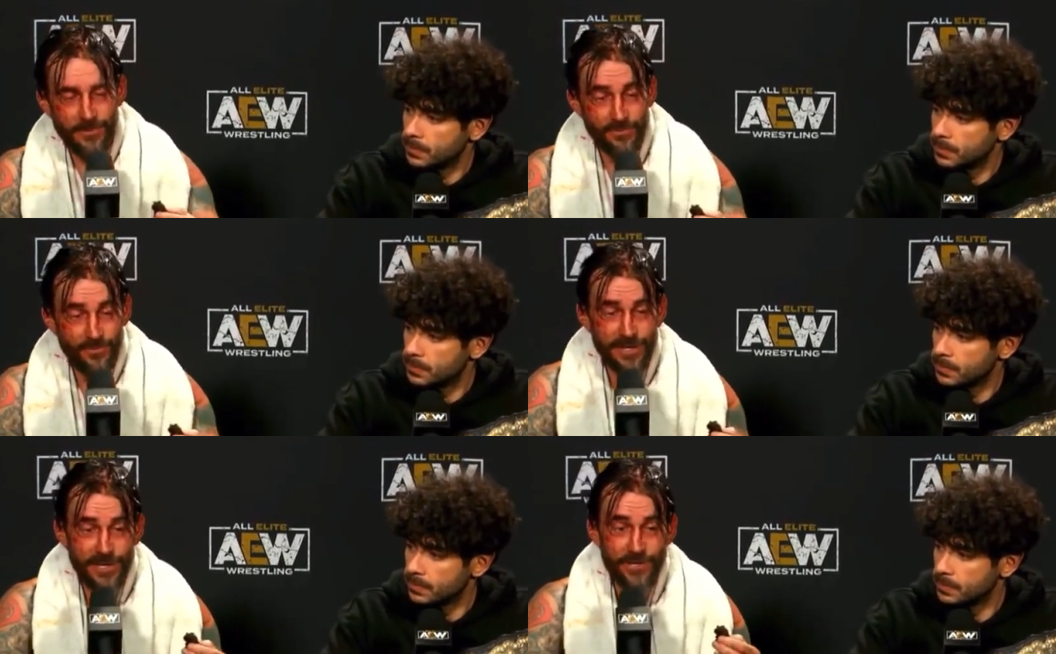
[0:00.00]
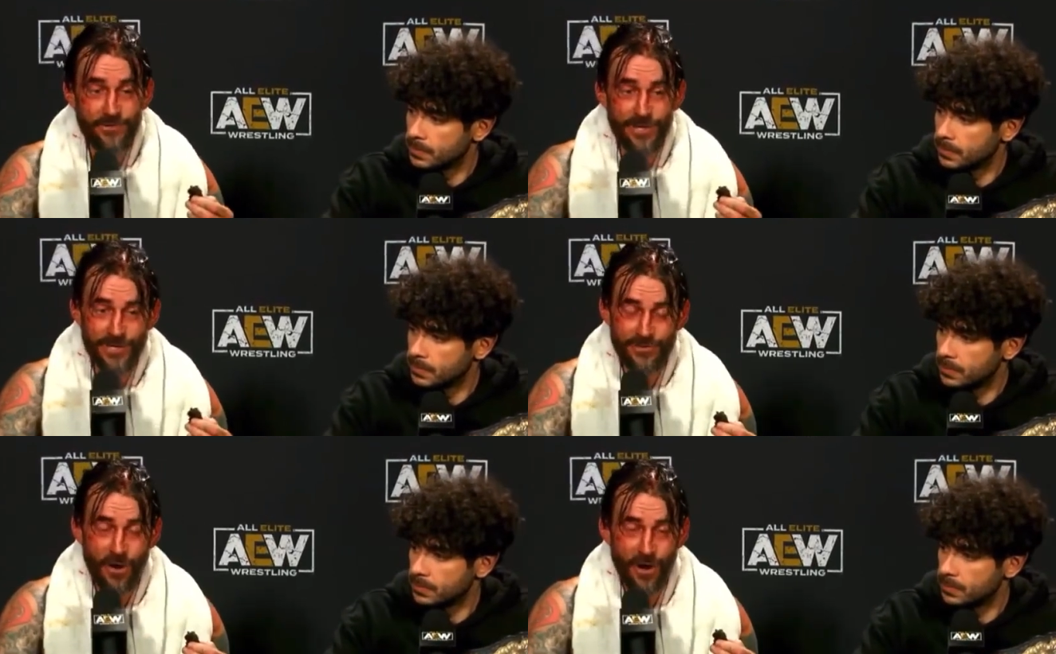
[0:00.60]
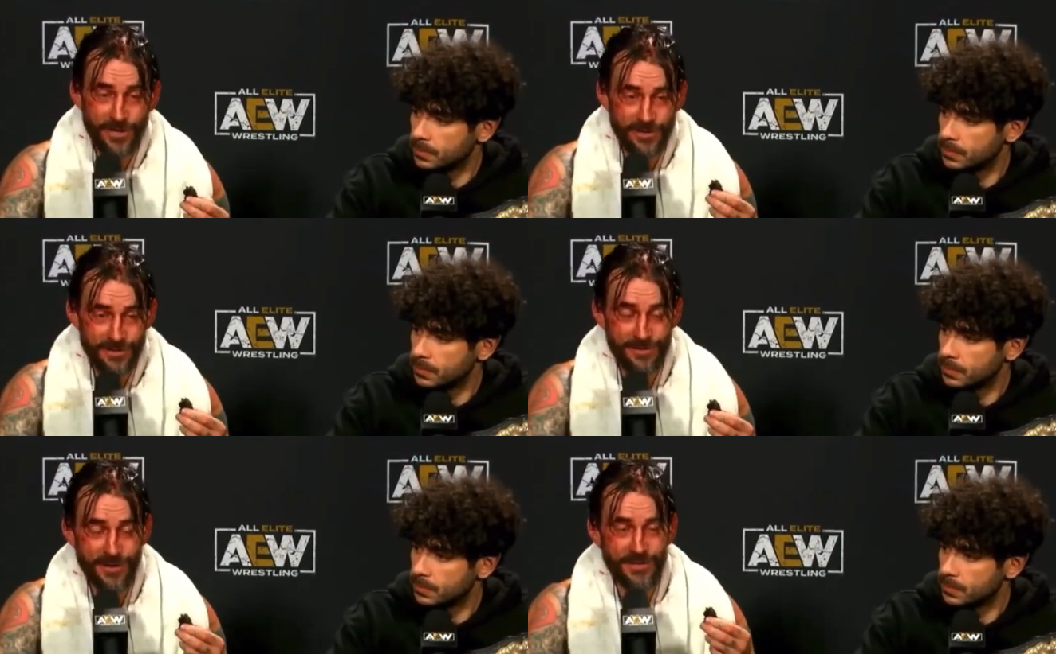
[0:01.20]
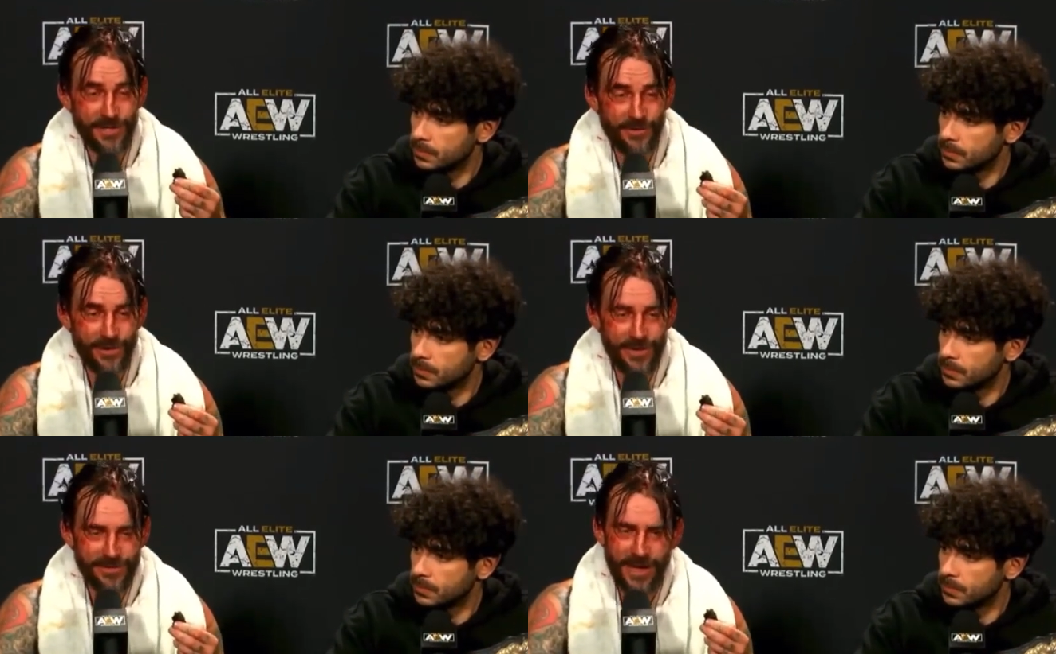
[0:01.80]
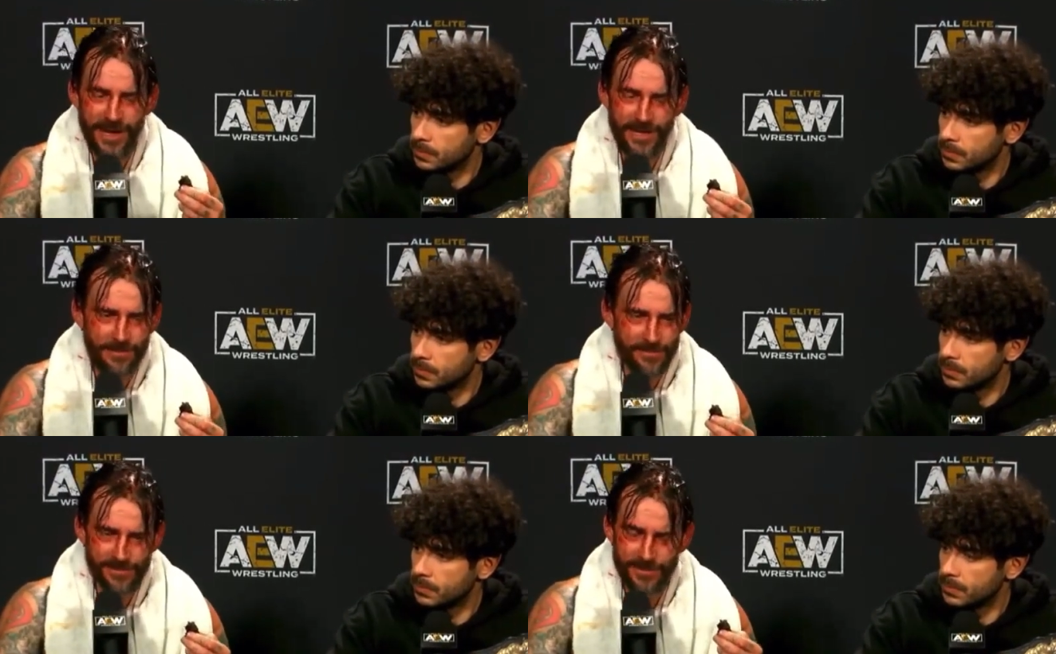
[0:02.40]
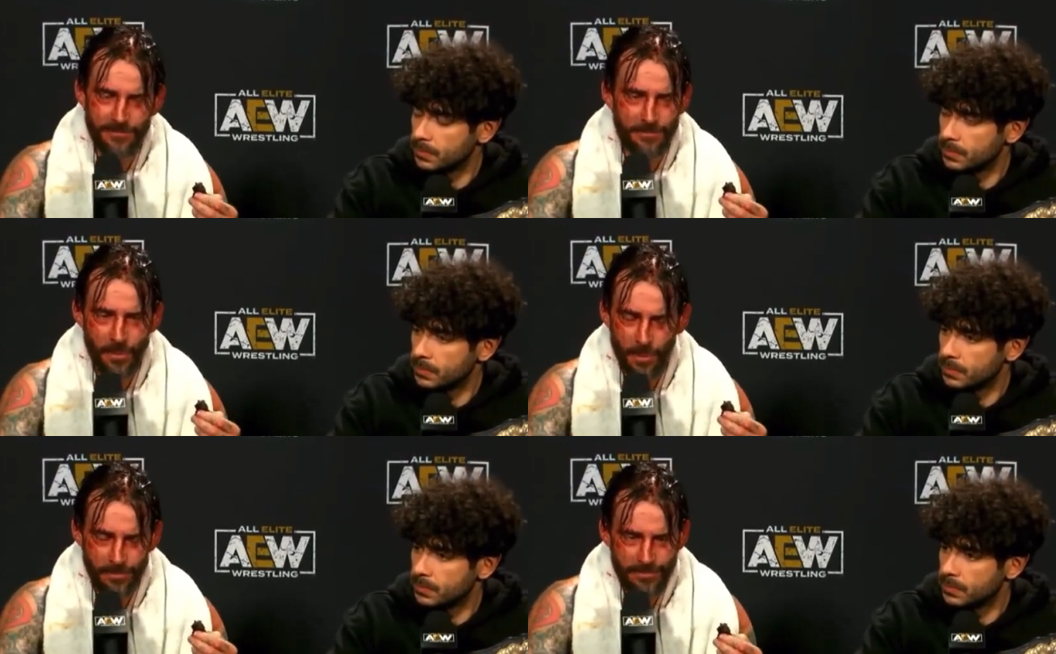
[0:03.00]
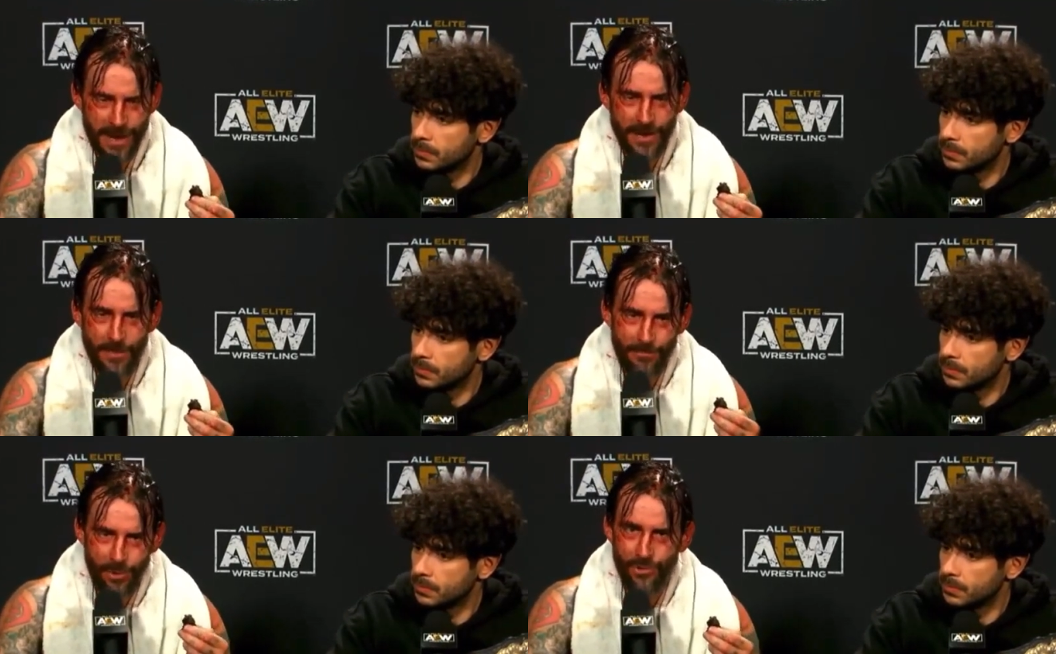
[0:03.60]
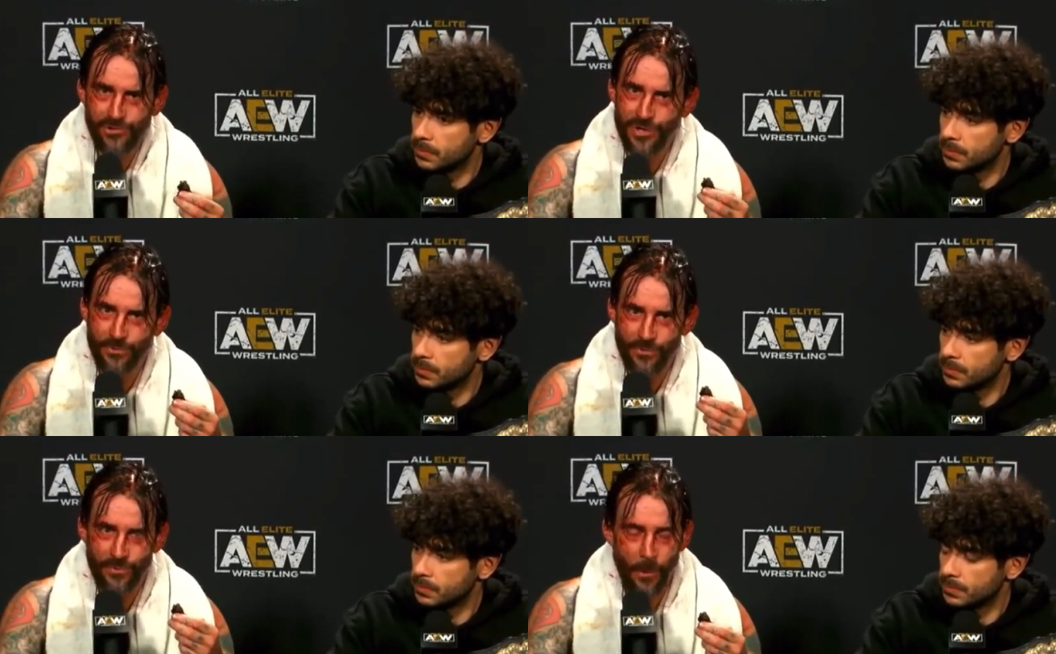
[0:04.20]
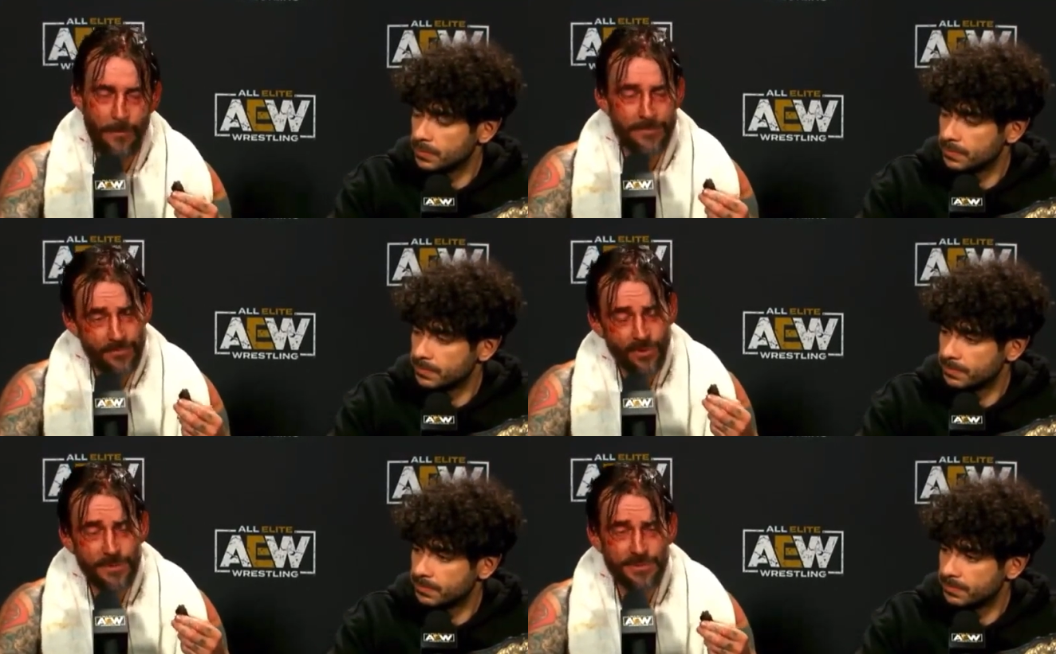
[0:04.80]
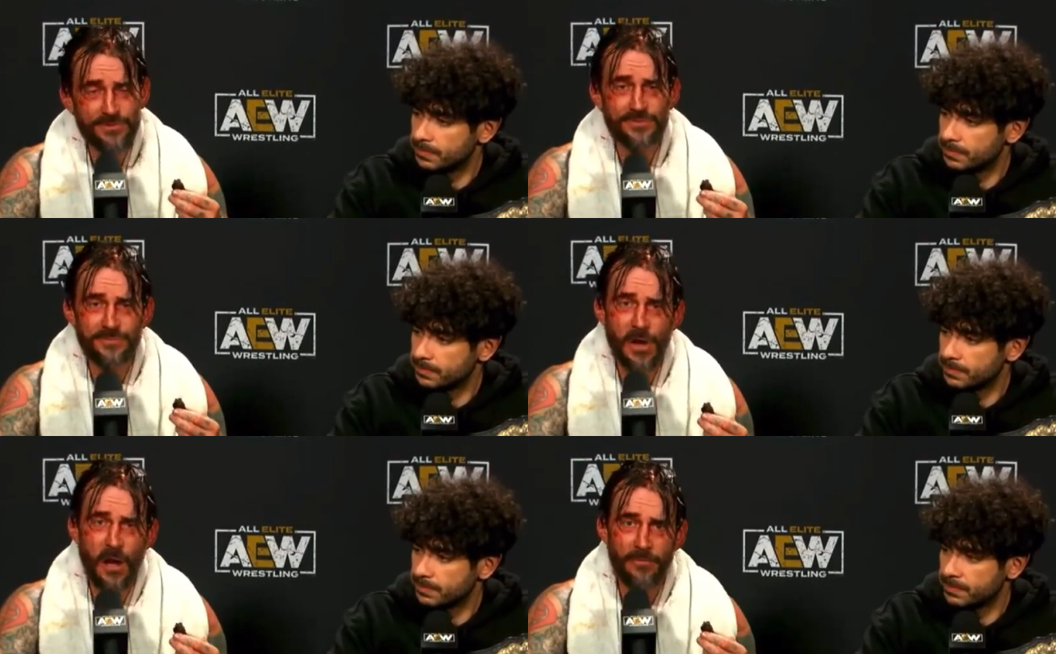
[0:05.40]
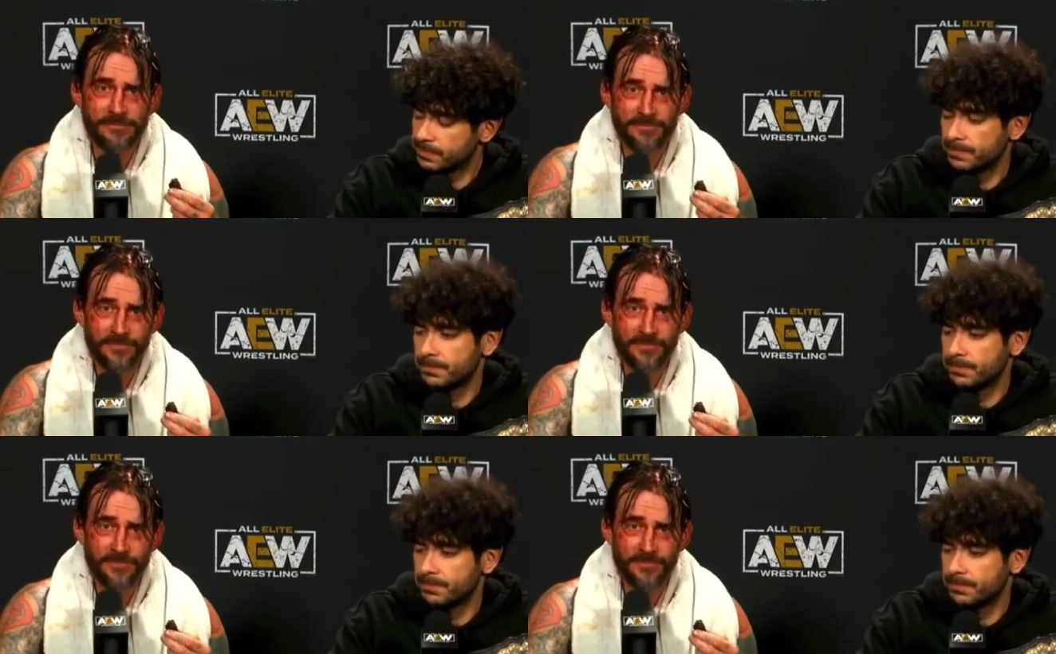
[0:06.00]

Speaker 1: try to get your niche audience that's on the internet to hate him for some made up bullshit rumor. Really pisses me off.